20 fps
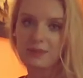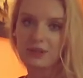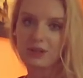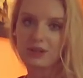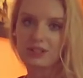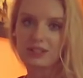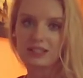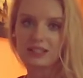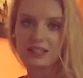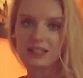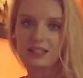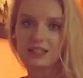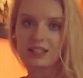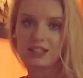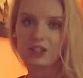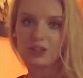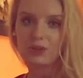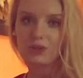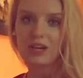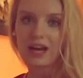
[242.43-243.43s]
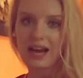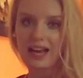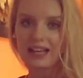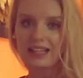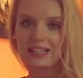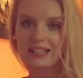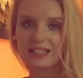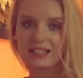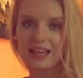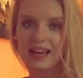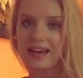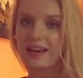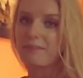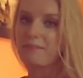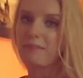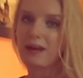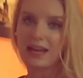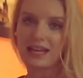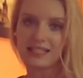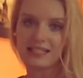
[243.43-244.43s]
because you guys are
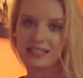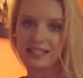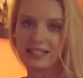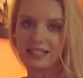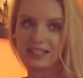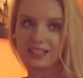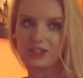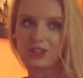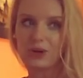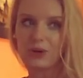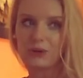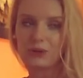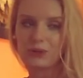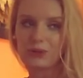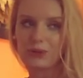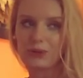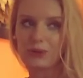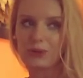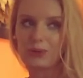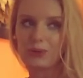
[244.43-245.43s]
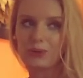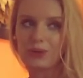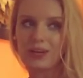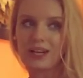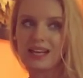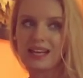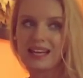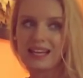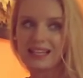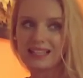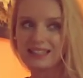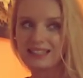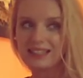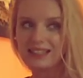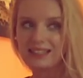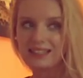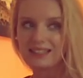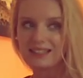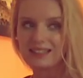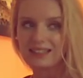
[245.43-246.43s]
amazing. Those who
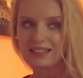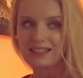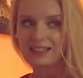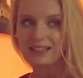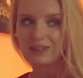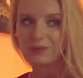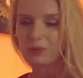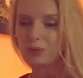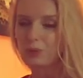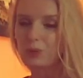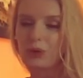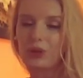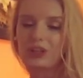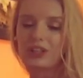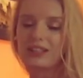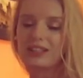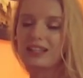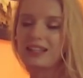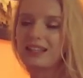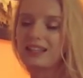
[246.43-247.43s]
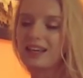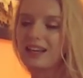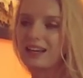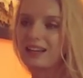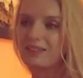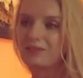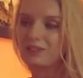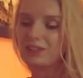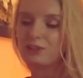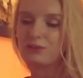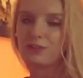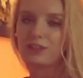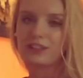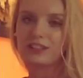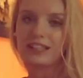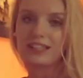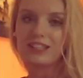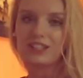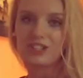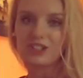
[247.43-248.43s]
was working in
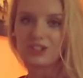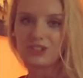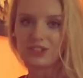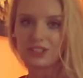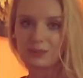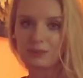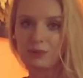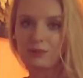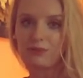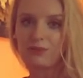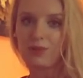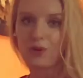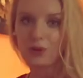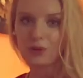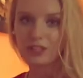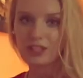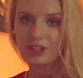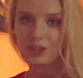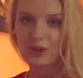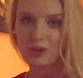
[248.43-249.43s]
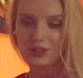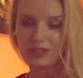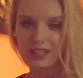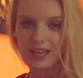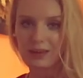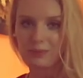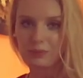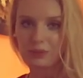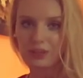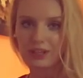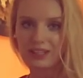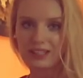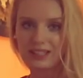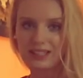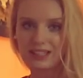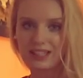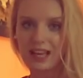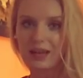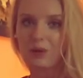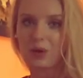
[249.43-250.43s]
different industries before they joined
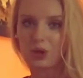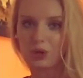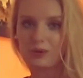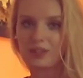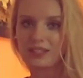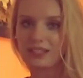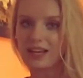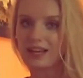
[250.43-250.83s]
Emirates, I always